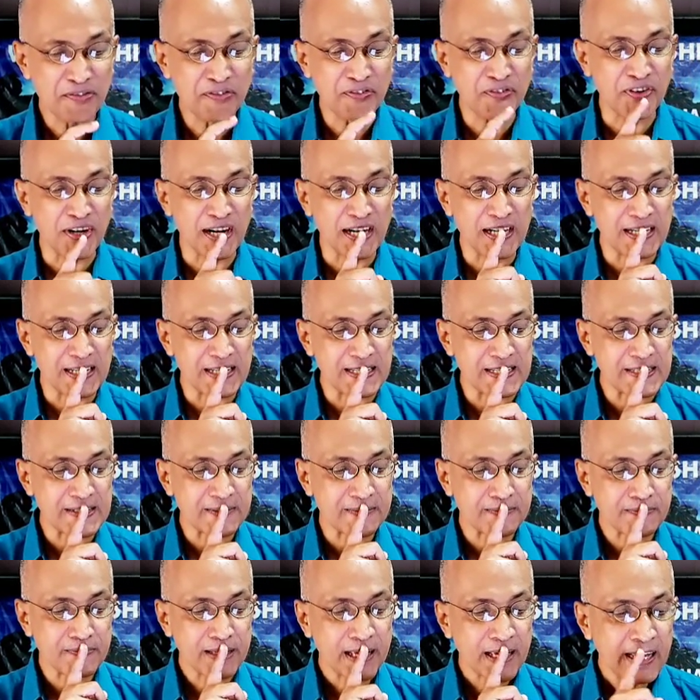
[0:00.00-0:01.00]
furnace.
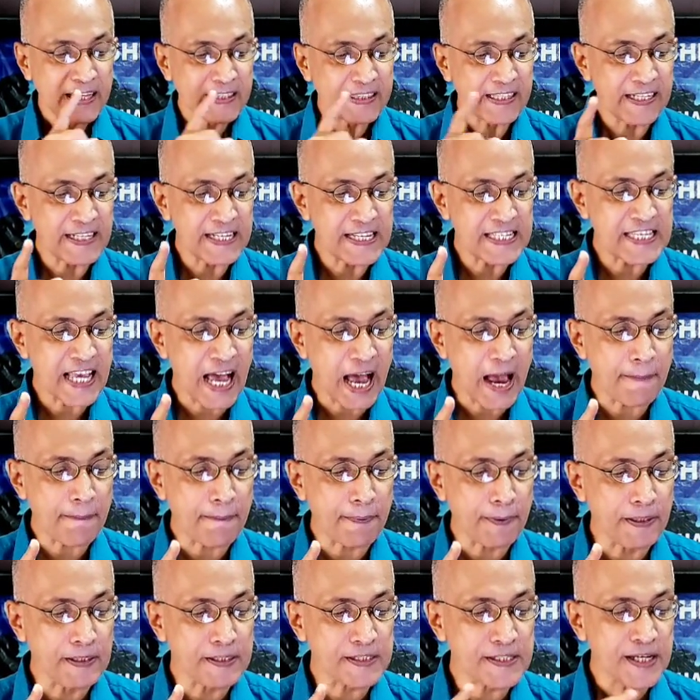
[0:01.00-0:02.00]
The
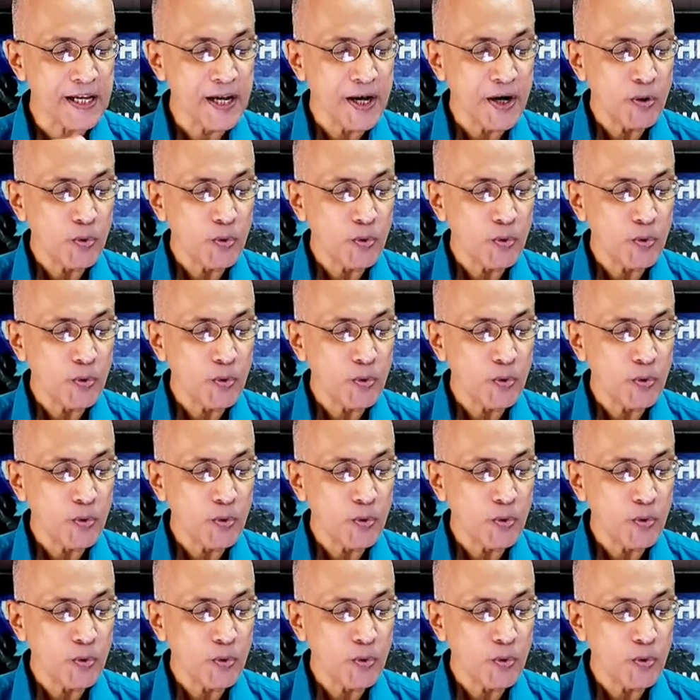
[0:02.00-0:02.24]
disciples